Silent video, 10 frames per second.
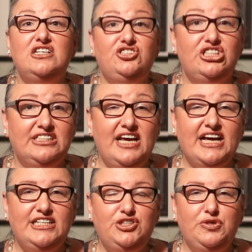Just like
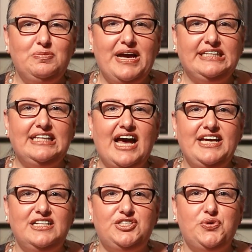I do with my
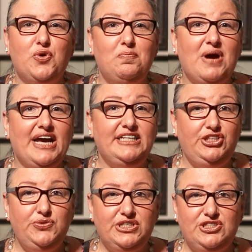clients who are buying
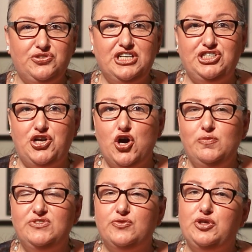new construction
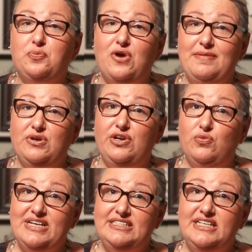homes for their primary
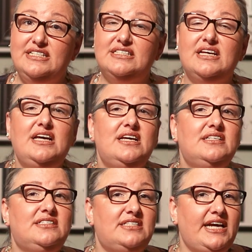residence,
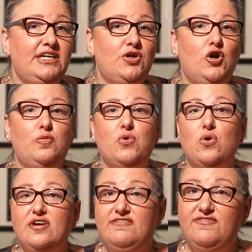second home,
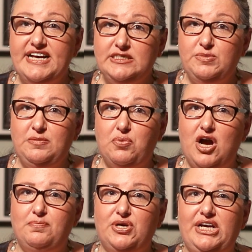or investment
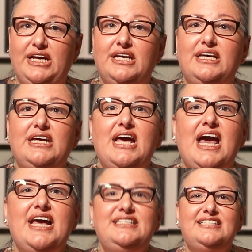property,
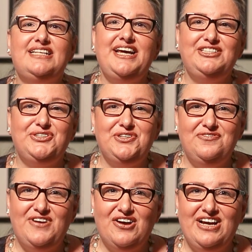and stay until the
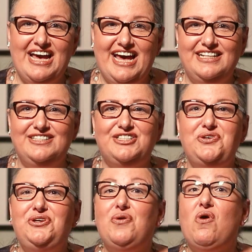very end so
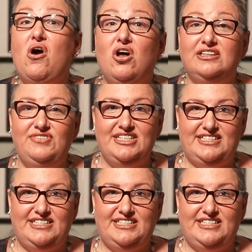you know all of the